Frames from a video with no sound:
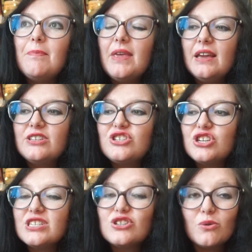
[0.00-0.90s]
it's
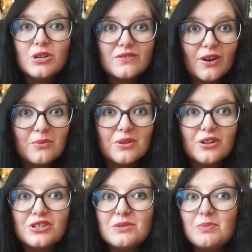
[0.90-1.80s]
just so much fun when
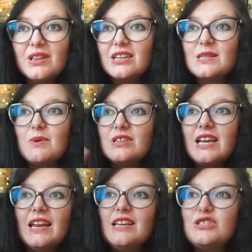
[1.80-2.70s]
they'll just be
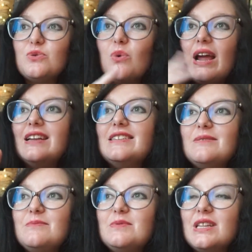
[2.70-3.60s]
spontaneous
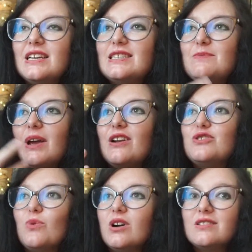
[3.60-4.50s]
random
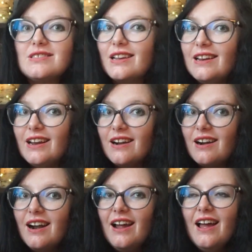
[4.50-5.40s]
Spanish words in
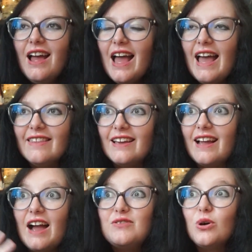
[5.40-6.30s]
here. And
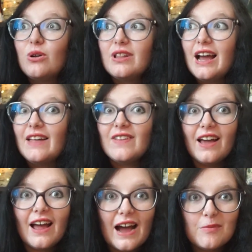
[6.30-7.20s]
I've totally had
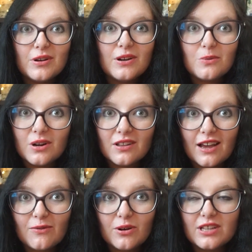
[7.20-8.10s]
that happen in real
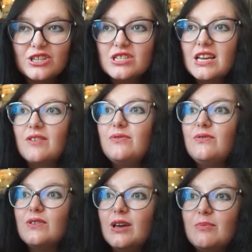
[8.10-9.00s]
life where they just
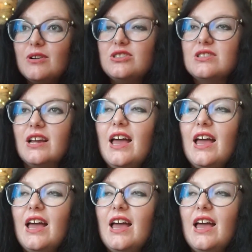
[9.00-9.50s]
flip. They're just